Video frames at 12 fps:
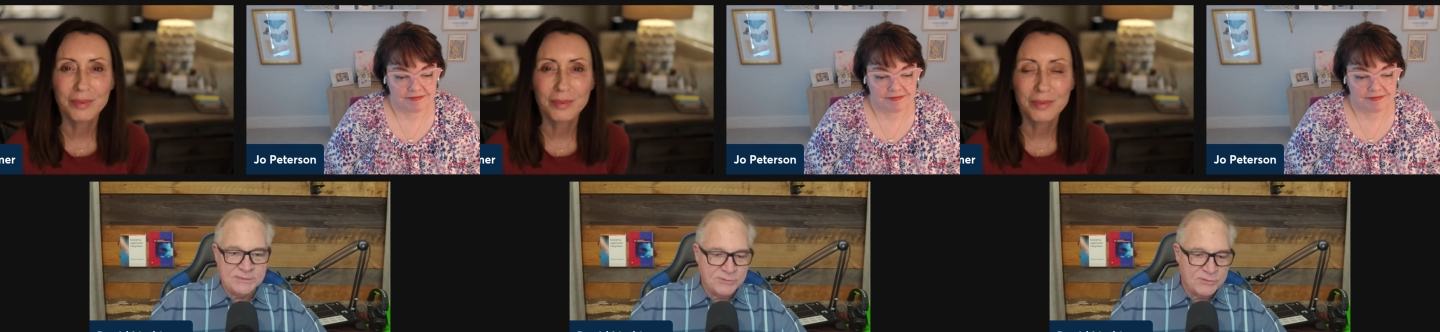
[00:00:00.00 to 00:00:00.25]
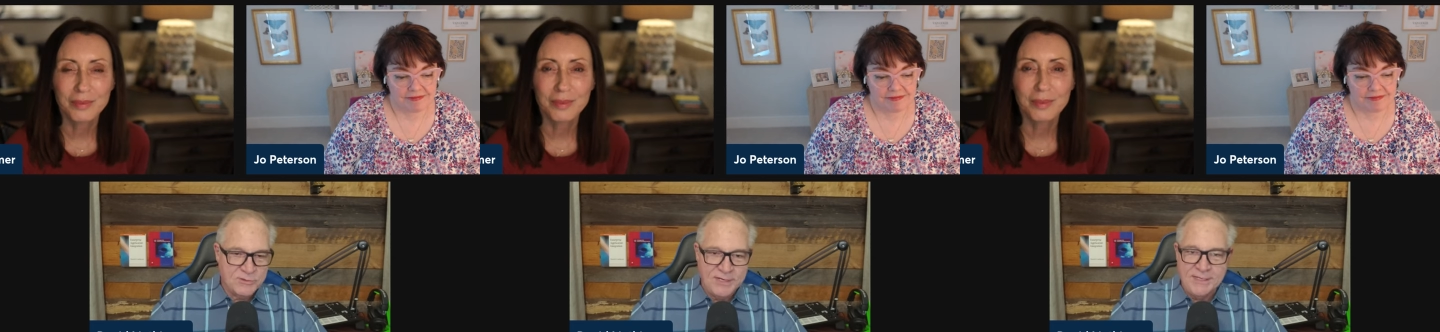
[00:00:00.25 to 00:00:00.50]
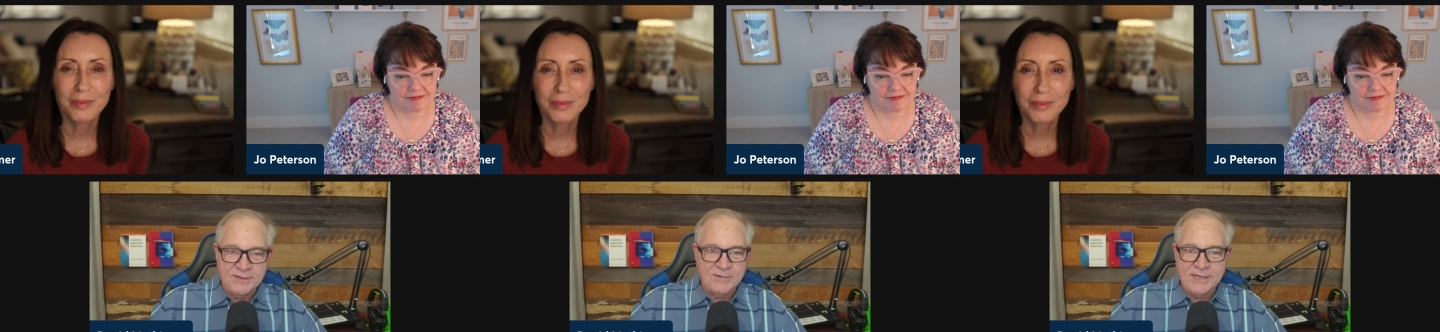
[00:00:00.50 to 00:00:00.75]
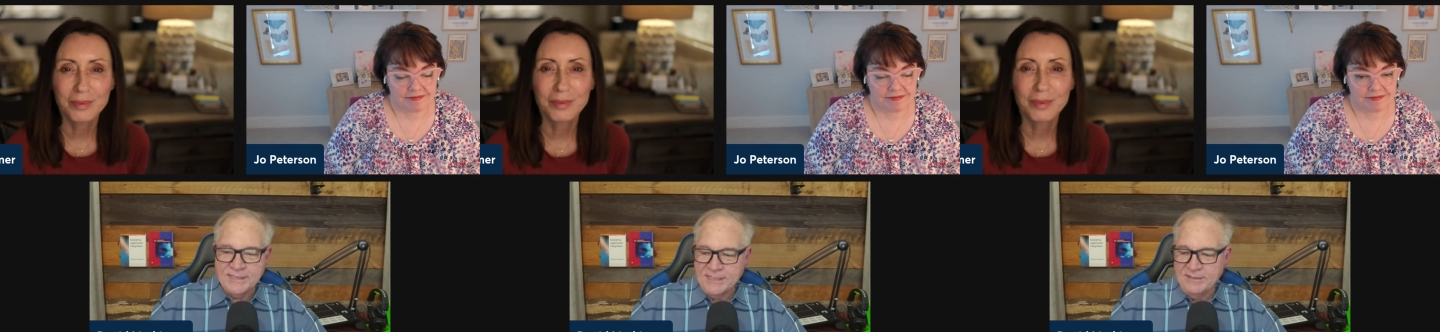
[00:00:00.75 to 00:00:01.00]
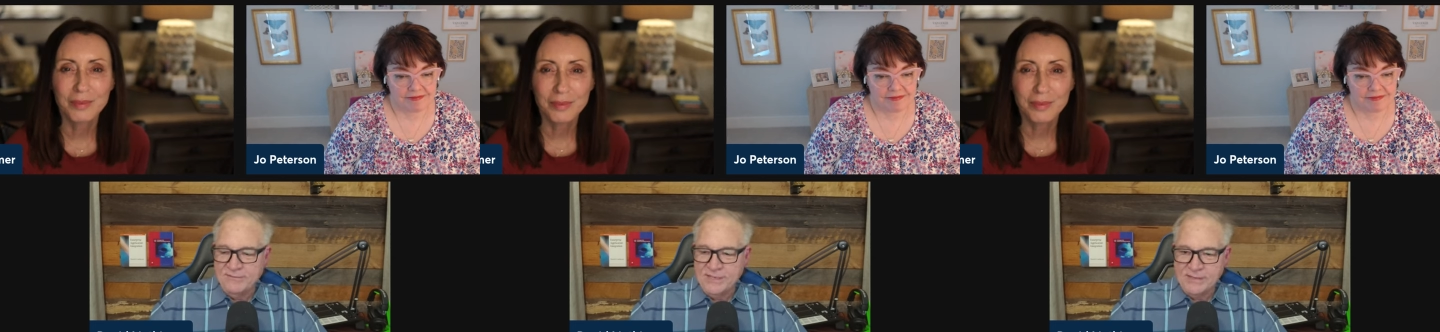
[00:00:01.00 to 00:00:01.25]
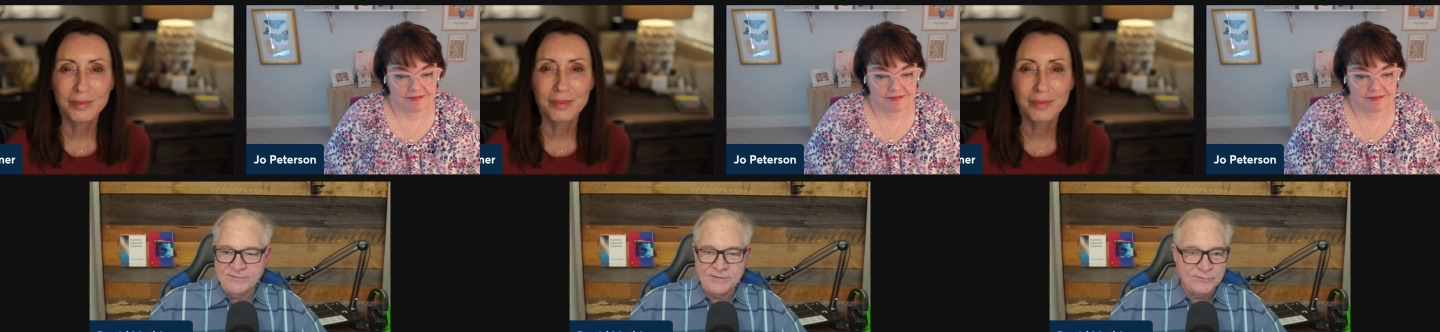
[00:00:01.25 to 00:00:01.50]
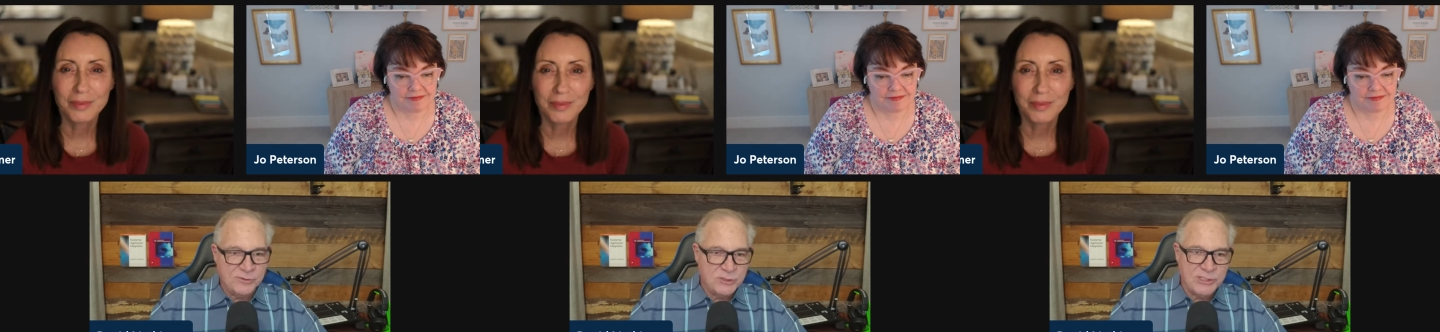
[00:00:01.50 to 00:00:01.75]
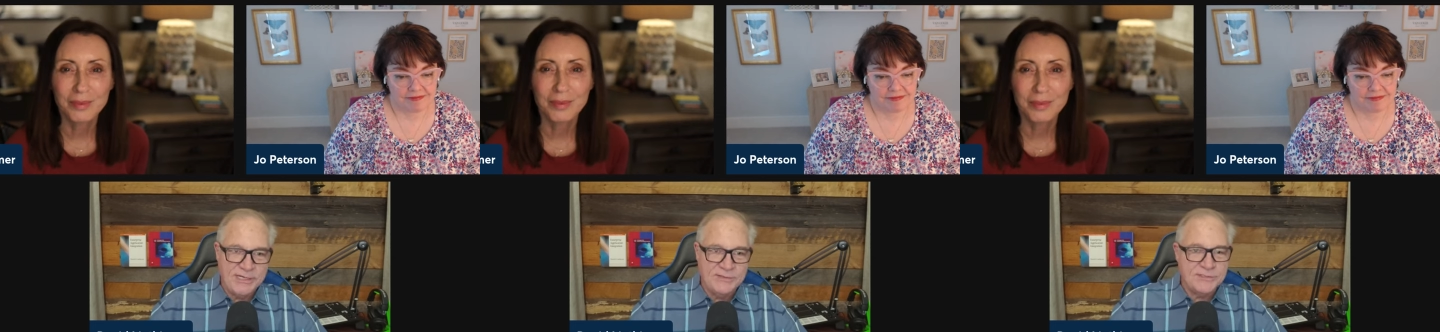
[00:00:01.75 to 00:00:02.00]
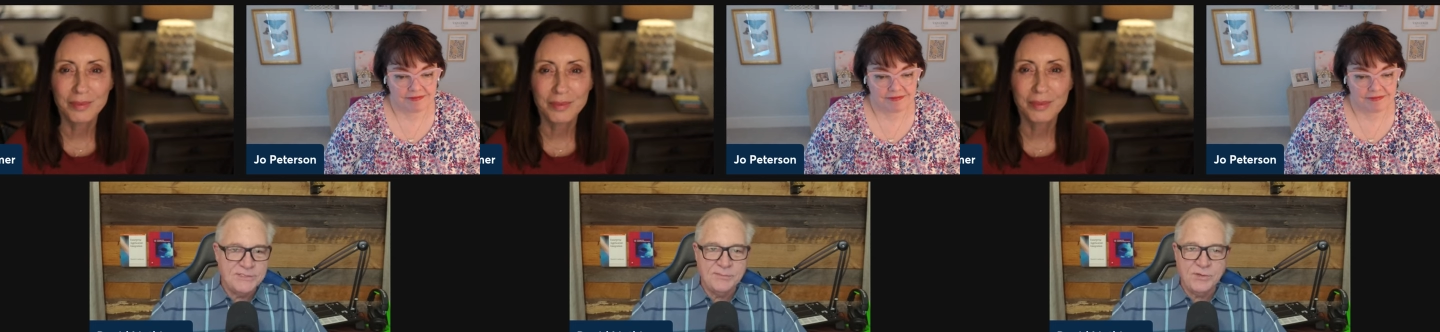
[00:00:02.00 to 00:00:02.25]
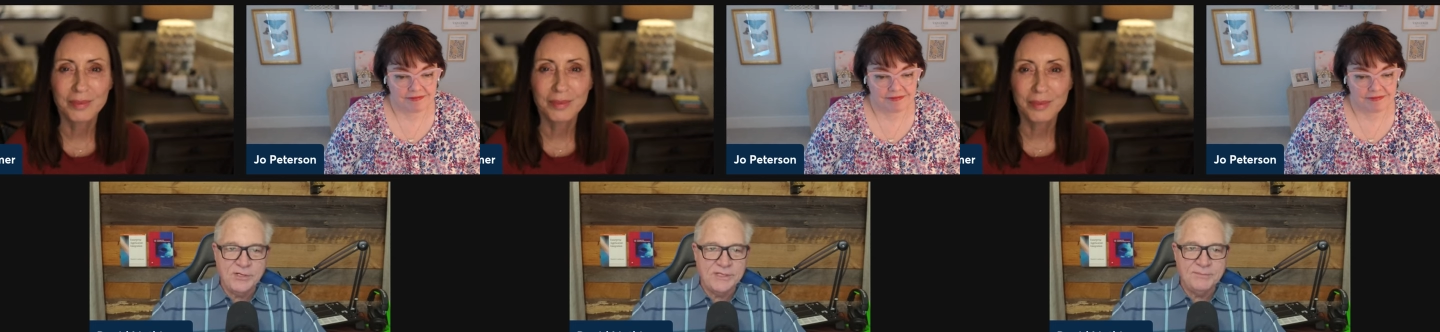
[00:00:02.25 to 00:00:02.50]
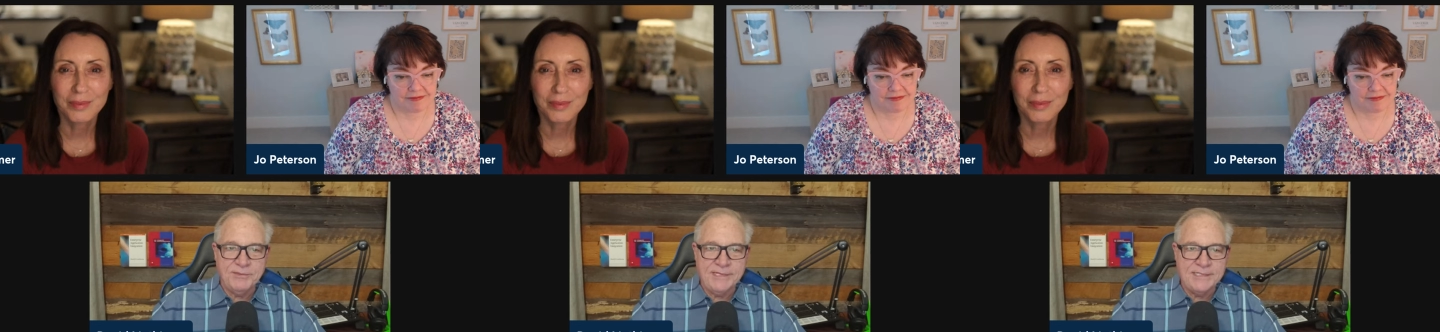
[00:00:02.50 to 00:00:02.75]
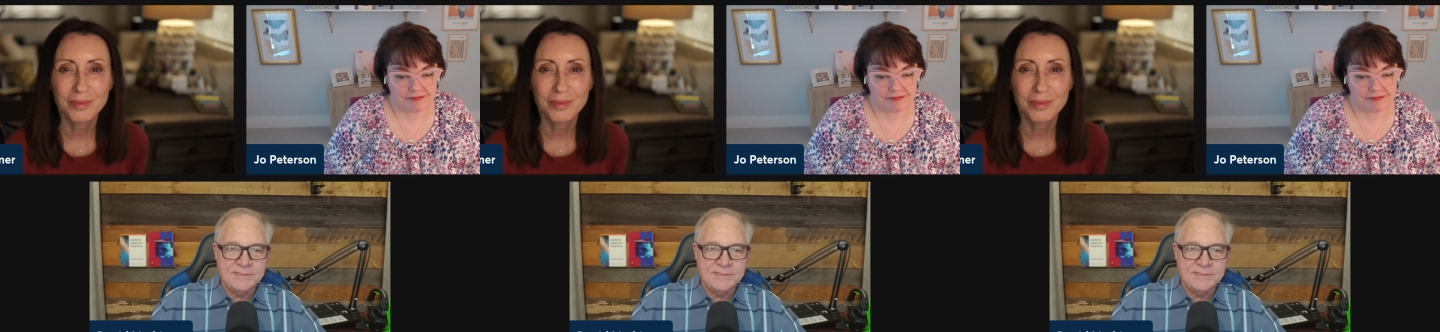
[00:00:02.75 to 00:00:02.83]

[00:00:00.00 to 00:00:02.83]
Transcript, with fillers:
Speaker 1: We're trying to create innovative differentiators in the marketplace.